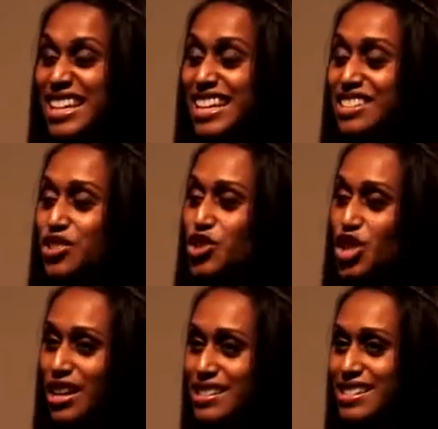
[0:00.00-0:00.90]
is
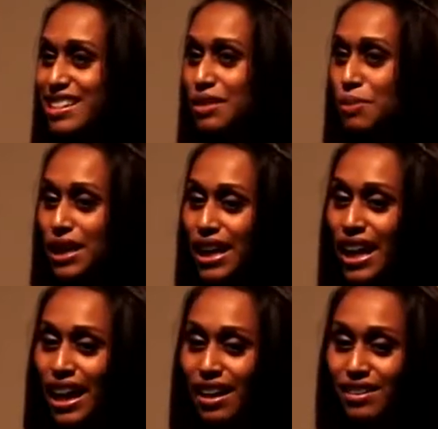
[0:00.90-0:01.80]
just the
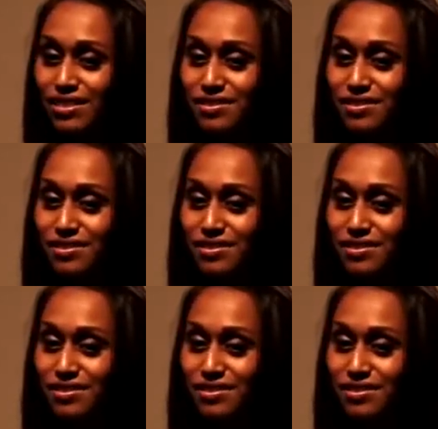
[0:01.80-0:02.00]
beginning.